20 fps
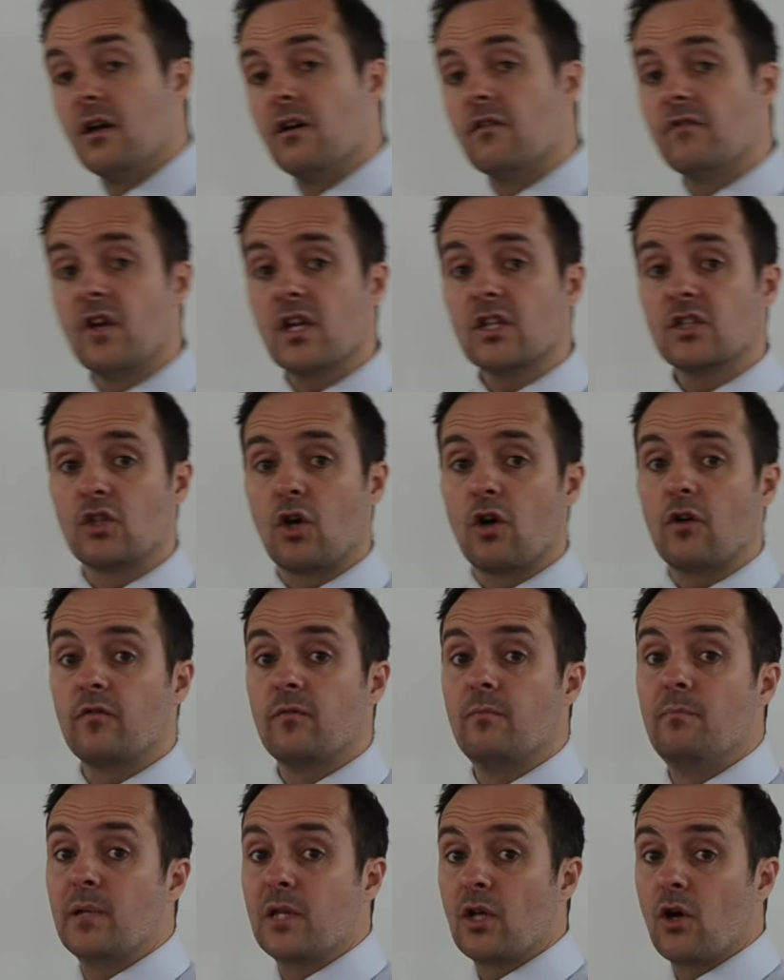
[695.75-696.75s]
First
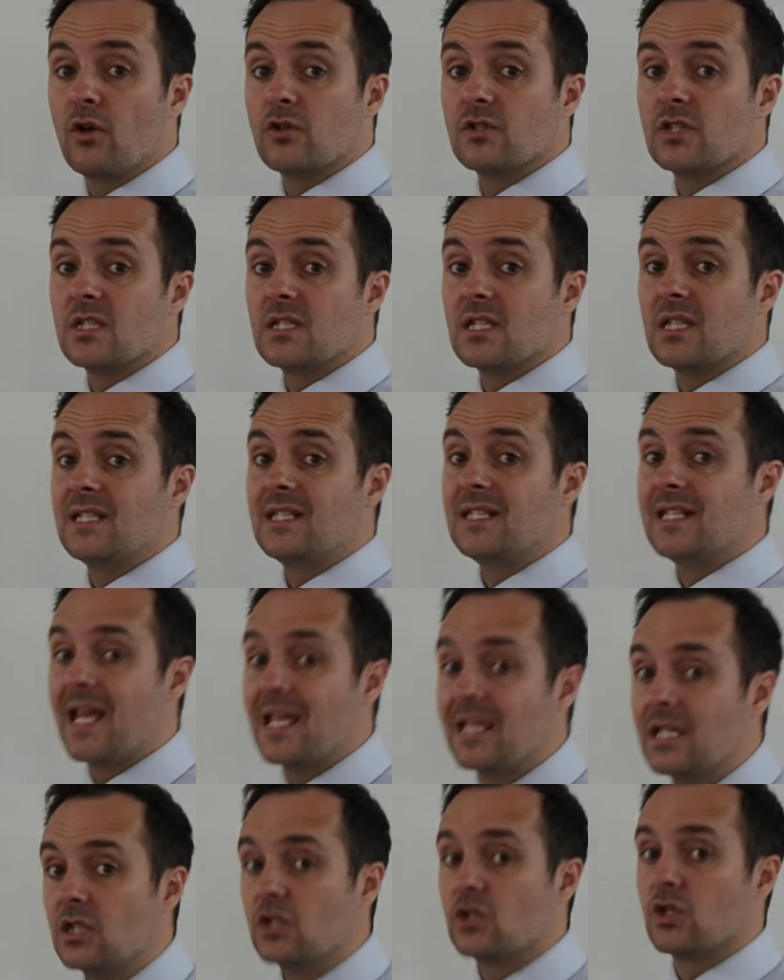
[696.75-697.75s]
off, because it's a
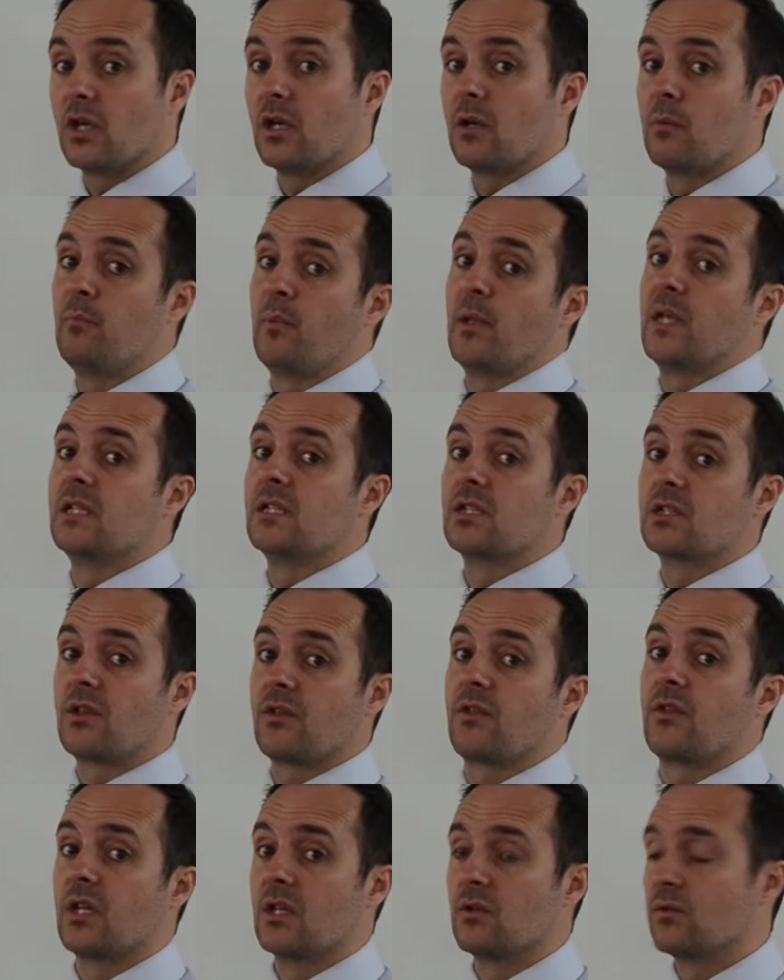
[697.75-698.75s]
nature-based
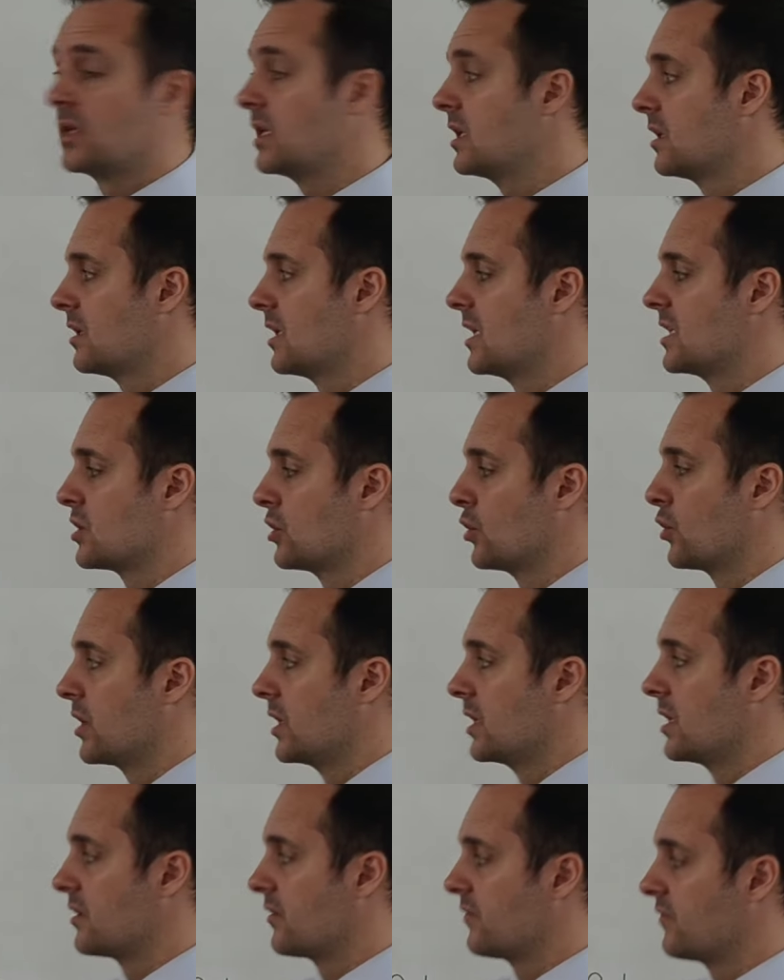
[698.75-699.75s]
theory, it's
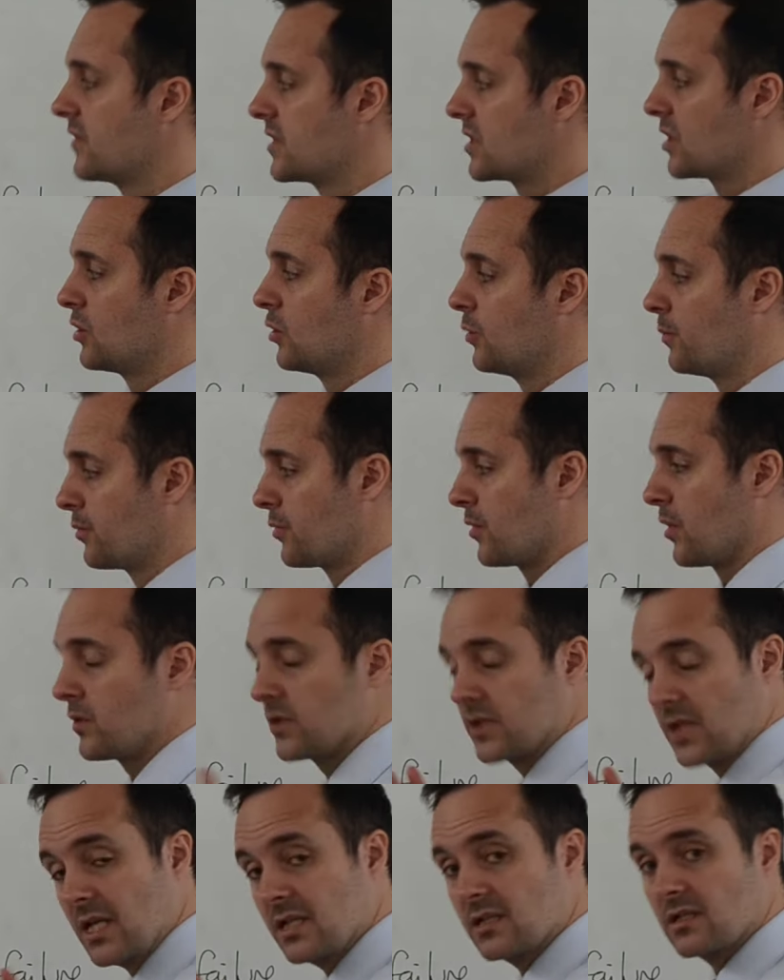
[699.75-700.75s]
looking at the physical
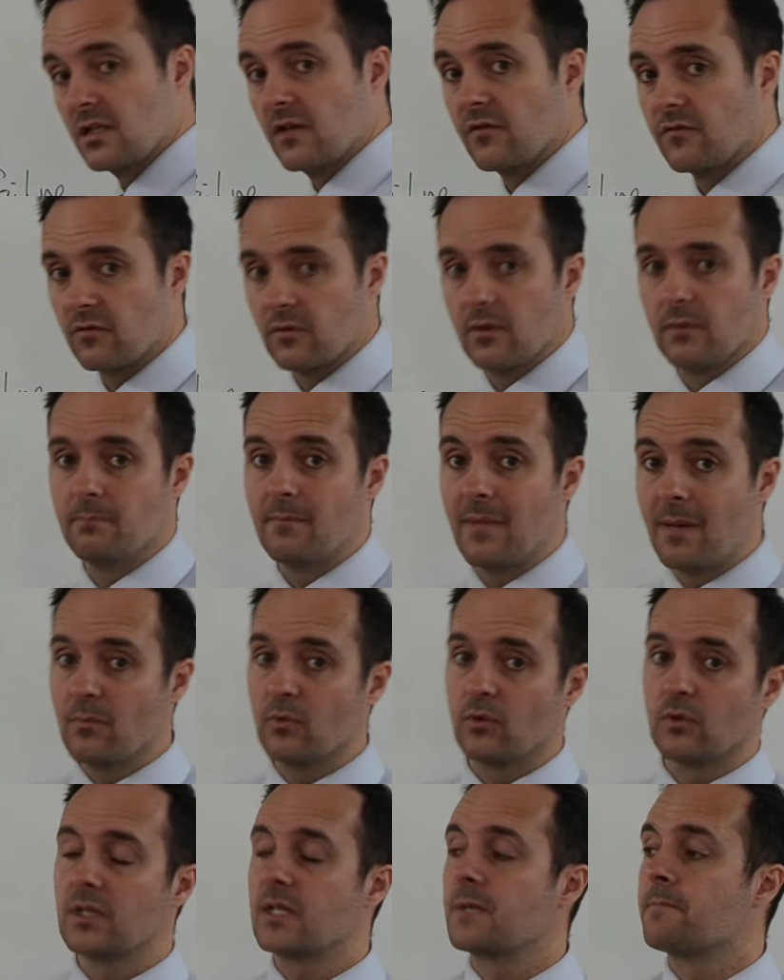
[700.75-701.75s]
process of
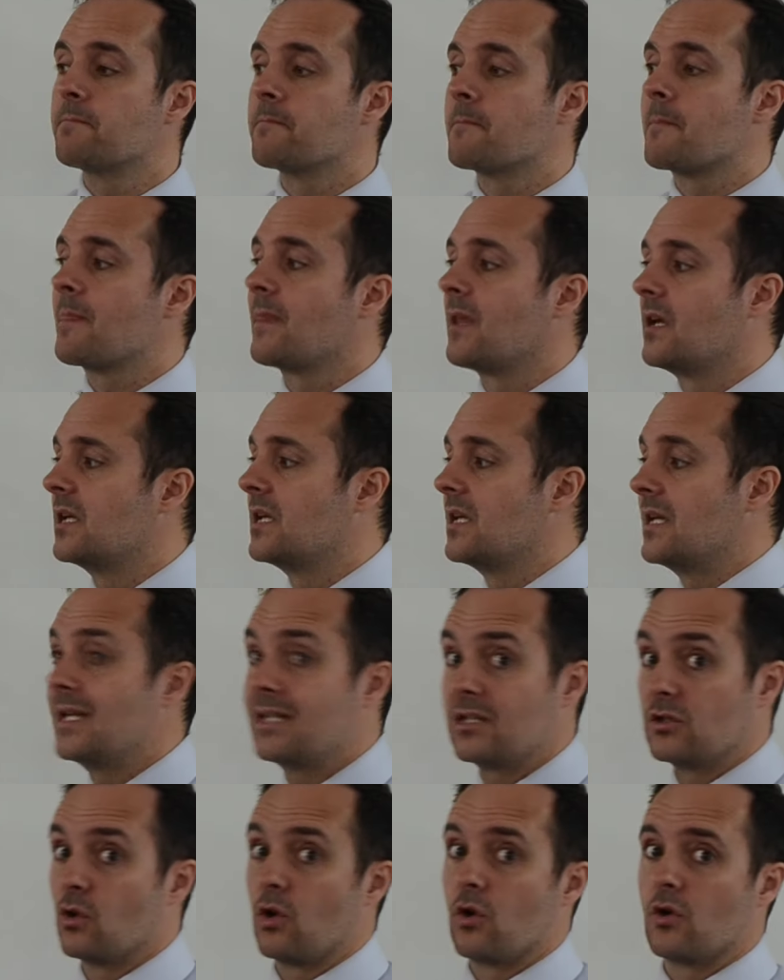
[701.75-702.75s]
memory, it
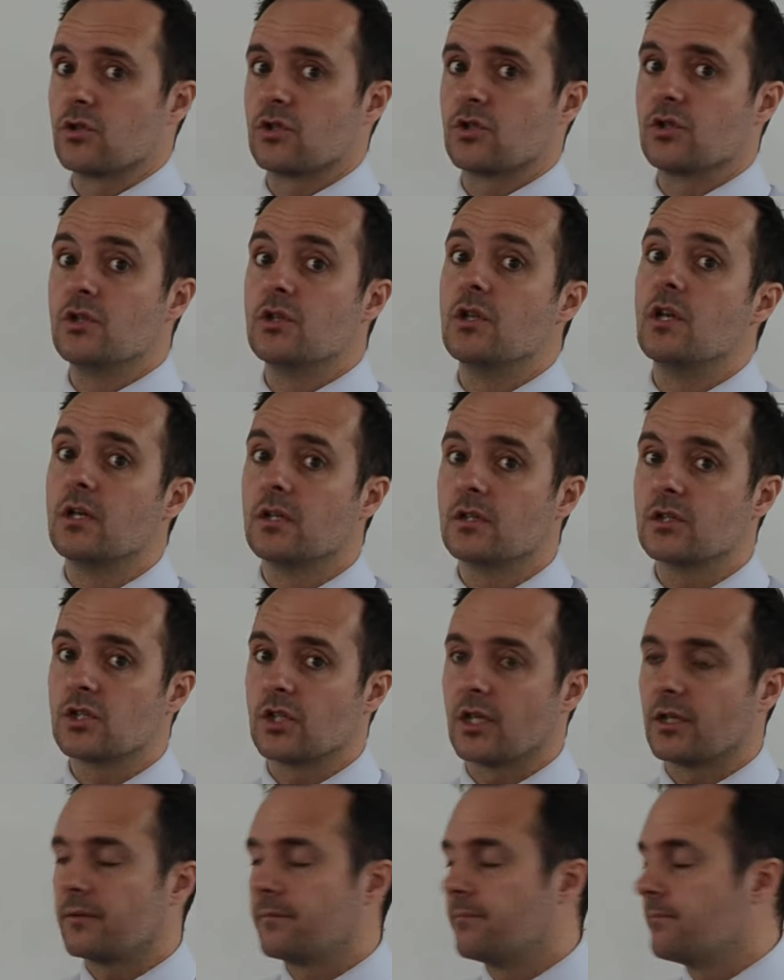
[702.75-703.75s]
ignores
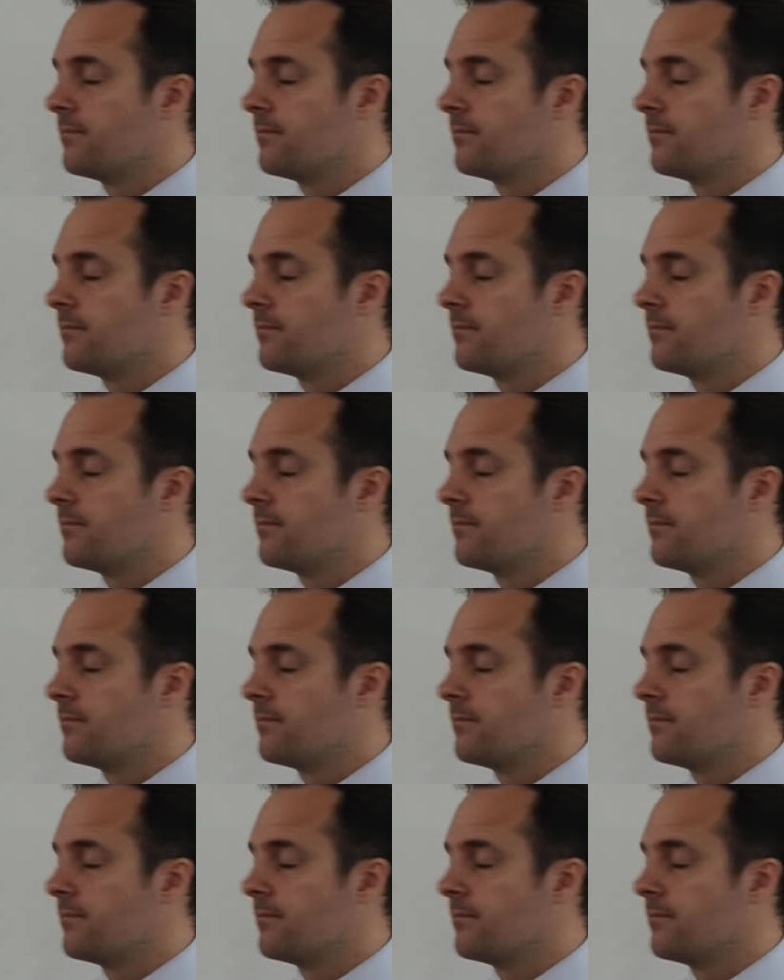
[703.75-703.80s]
nurture.